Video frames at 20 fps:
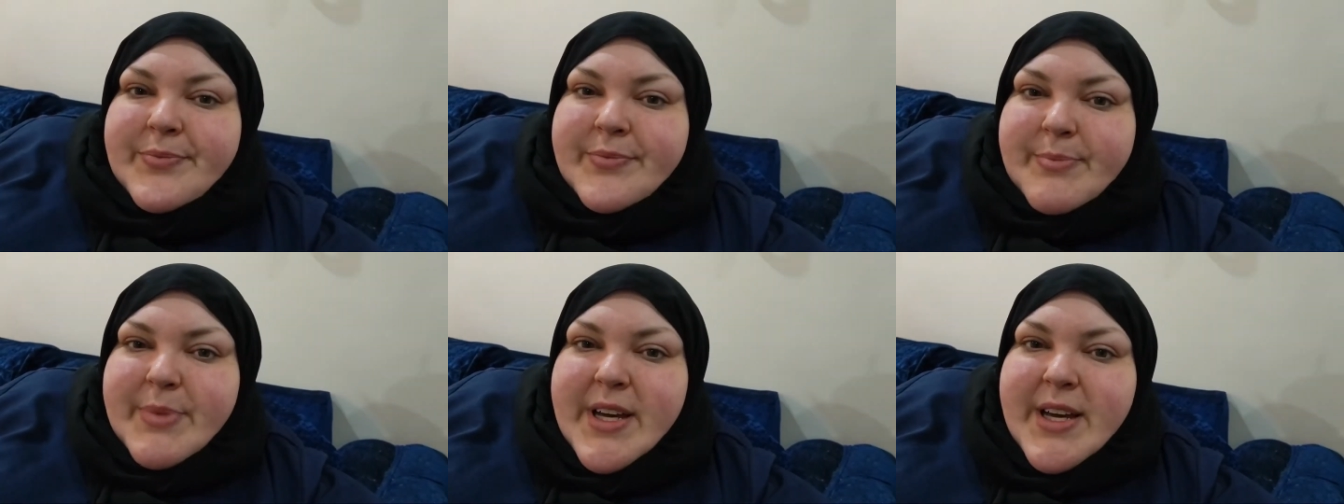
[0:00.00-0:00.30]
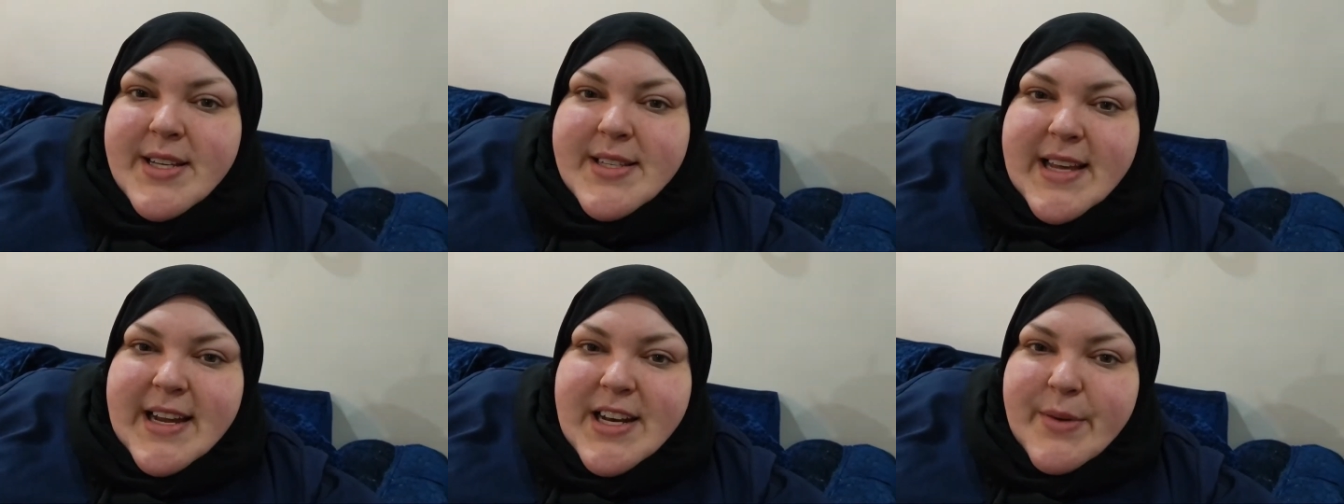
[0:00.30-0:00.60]

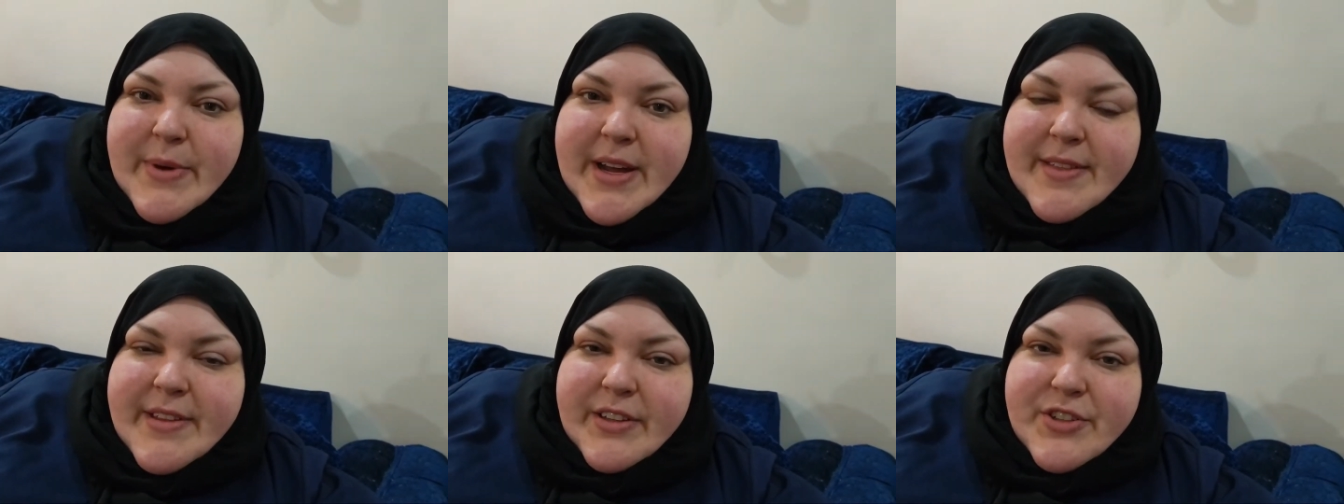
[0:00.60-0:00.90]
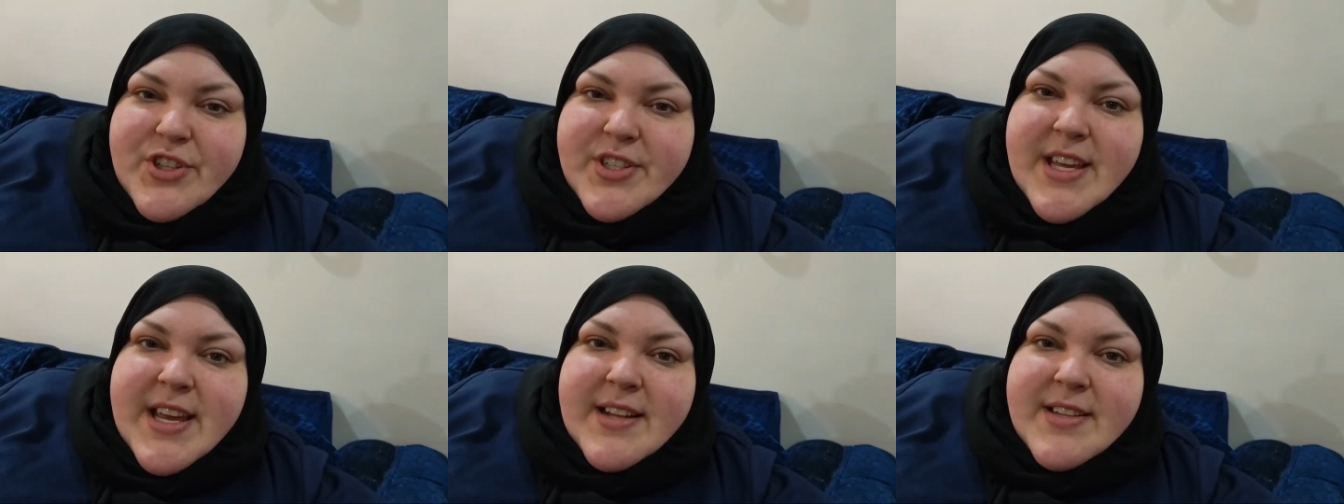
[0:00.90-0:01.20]
because anyway, they'll
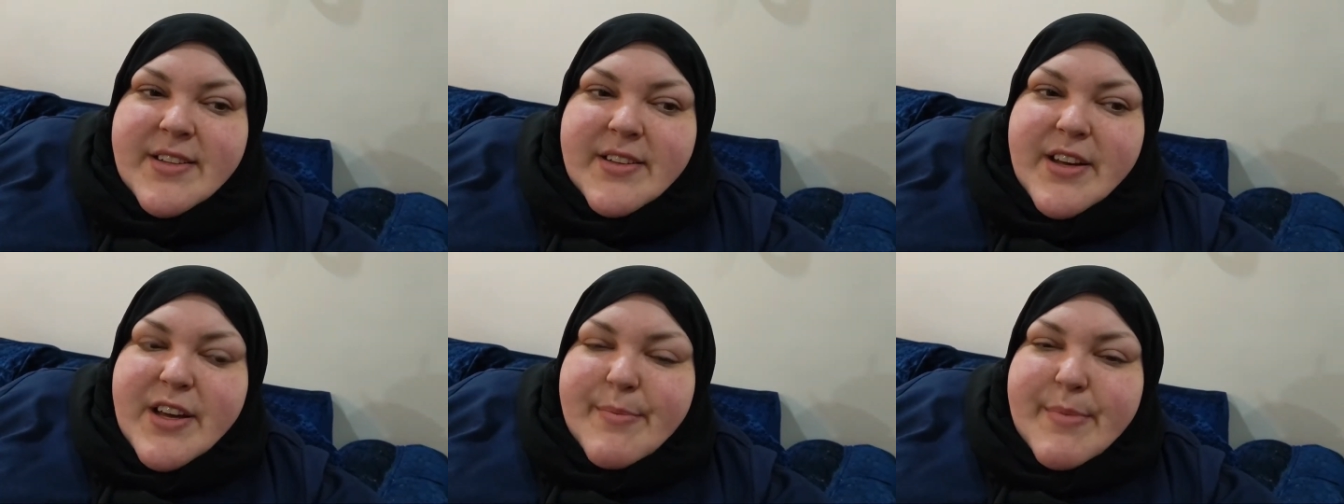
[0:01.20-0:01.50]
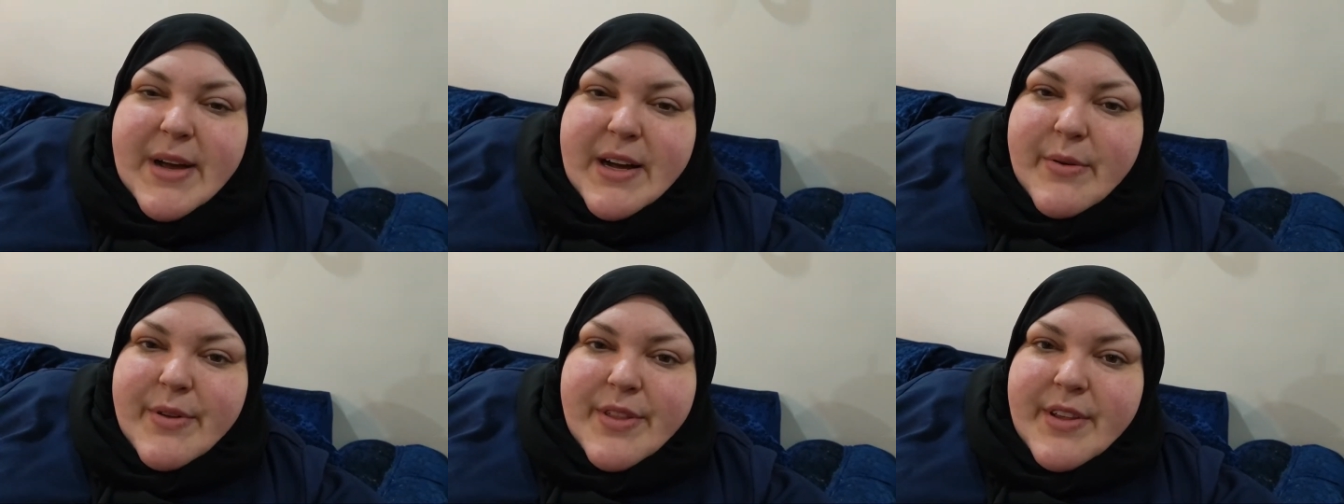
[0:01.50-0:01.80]
just cancel and come
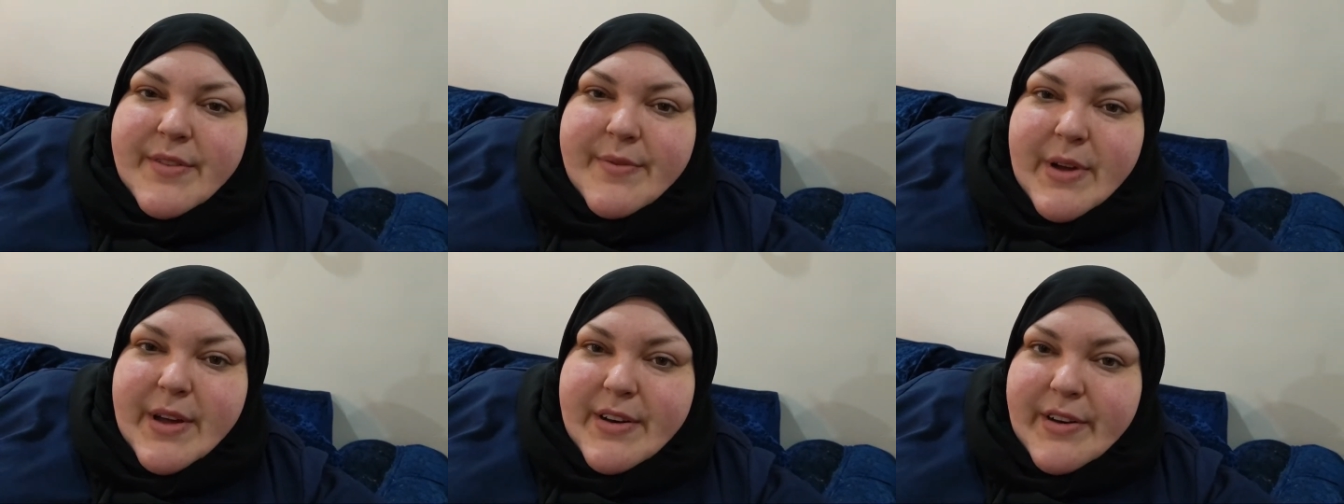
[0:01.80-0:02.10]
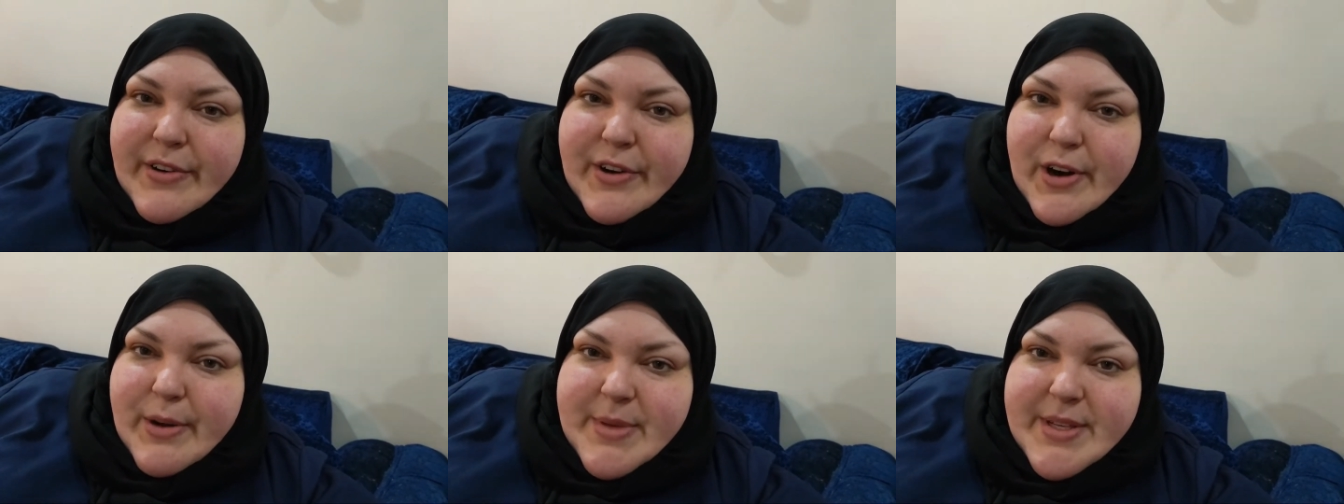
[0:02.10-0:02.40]
back with a, an
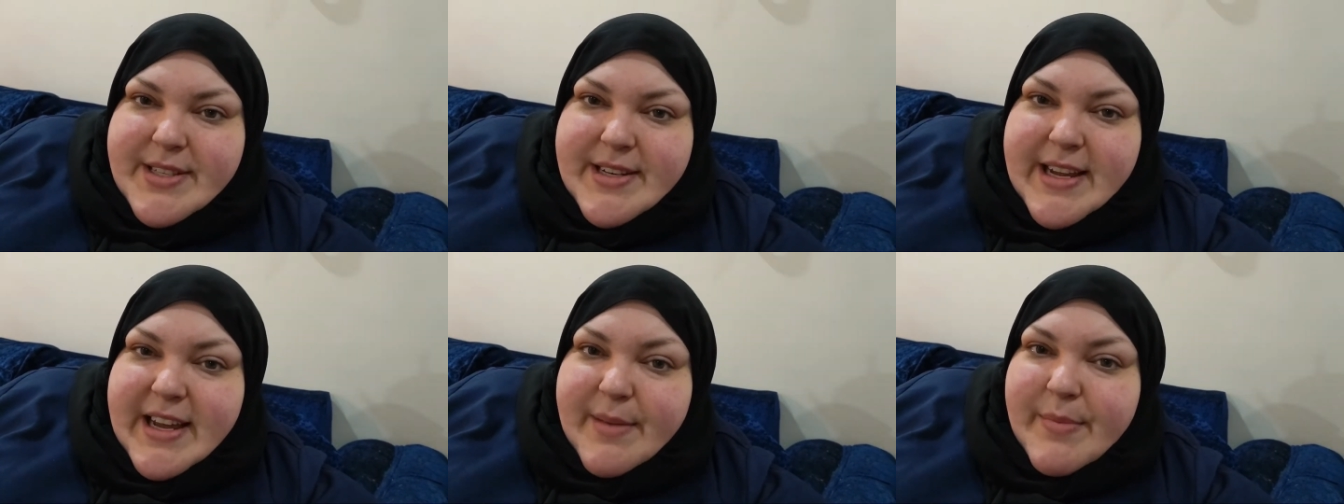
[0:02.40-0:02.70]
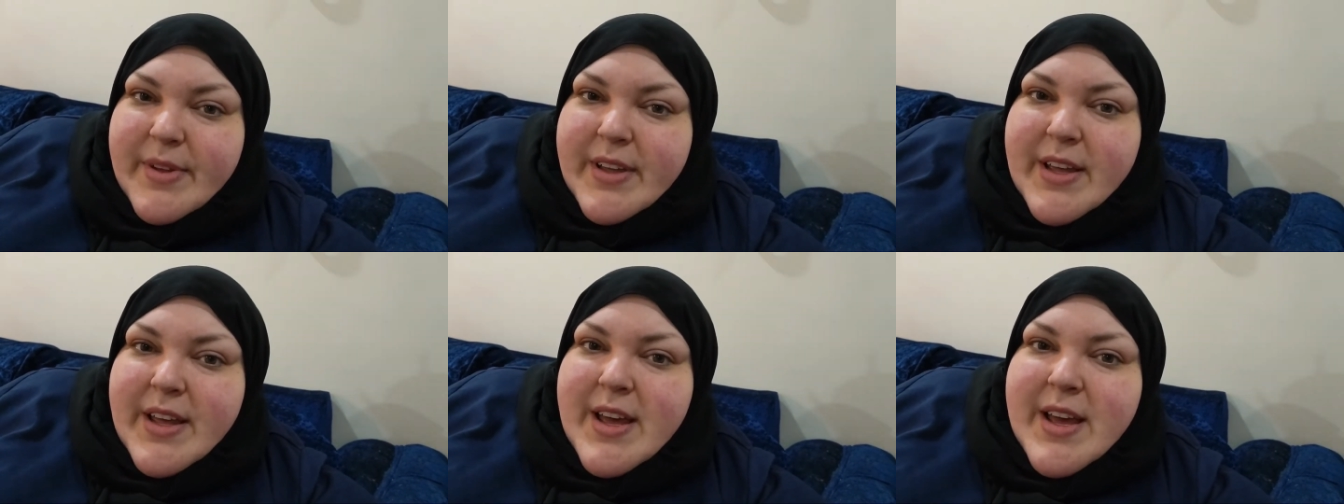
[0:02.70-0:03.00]
anonymous name.